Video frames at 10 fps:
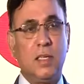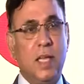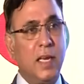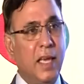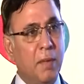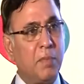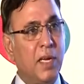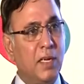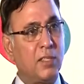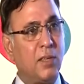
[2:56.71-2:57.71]
Then came the
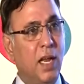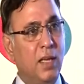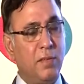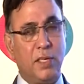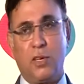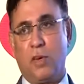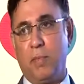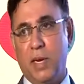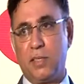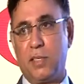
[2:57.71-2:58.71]
industrialization
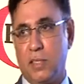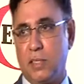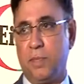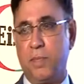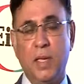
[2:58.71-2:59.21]
of medicines.